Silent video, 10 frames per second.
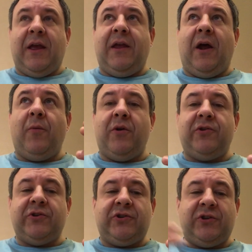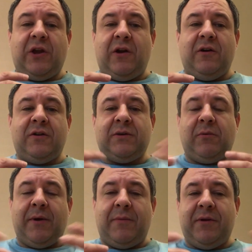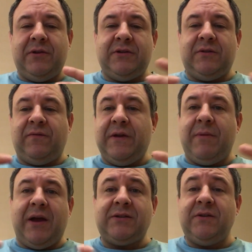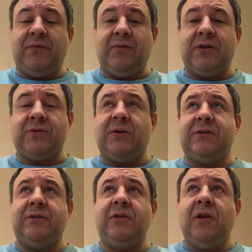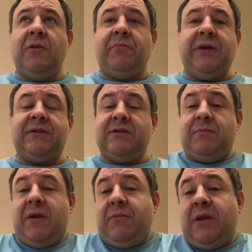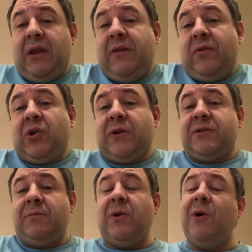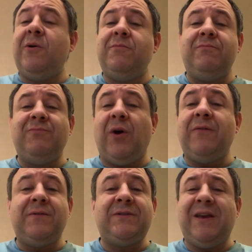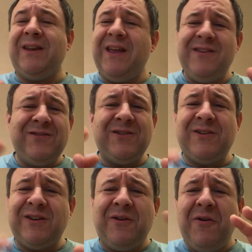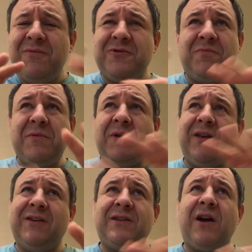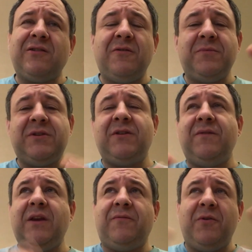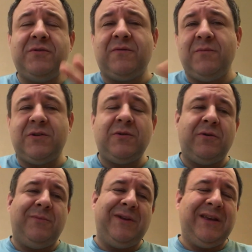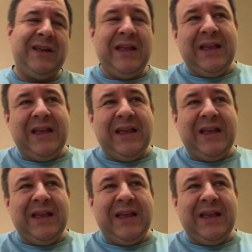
And I want to just share some of my opinions and feedbacks at different restaurants and places, and maybe even cook some at home. Wife was saying, hey, you should cook at home and show people how you can doctor up the stuff you get frozen from the store. And I'm like,